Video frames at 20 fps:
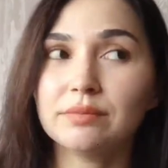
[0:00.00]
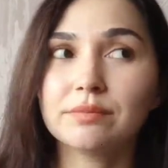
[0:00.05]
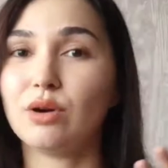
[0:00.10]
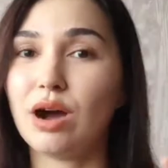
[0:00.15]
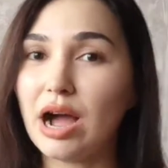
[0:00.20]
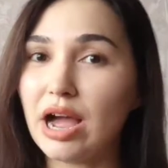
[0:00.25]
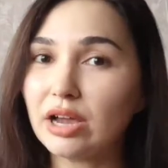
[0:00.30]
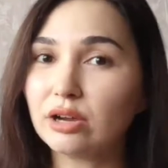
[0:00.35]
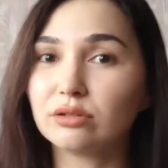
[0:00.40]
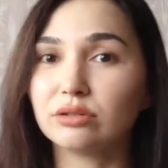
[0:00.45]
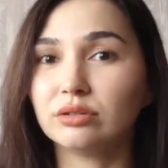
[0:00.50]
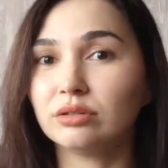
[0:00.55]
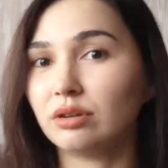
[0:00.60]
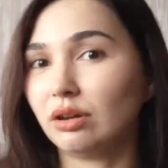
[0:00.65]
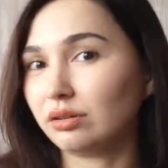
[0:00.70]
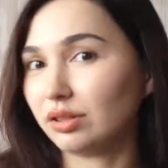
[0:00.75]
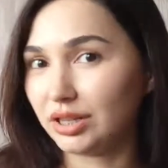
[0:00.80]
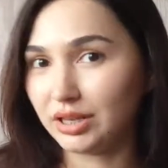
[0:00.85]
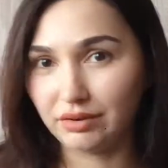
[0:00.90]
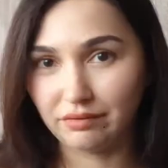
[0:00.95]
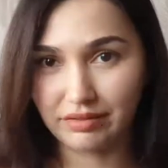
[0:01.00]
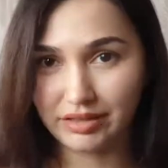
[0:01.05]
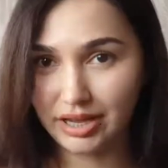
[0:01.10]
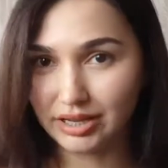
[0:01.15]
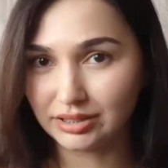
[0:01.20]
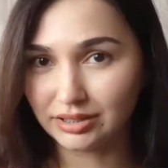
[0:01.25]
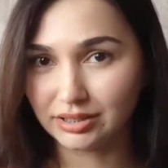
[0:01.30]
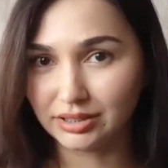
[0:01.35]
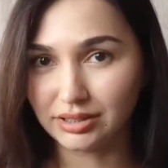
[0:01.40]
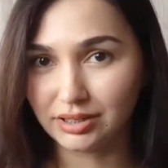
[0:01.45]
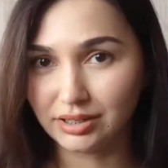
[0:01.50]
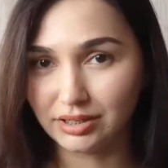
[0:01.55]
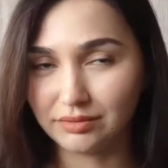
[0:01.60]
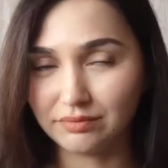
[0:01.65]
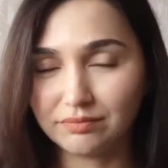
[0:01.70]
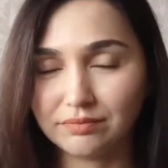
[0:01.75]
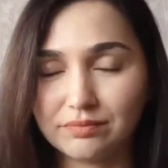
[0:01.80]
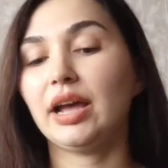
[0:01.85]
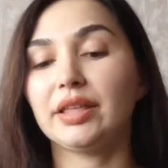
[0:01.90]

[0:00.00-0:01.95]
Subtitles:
So I could not leave that city.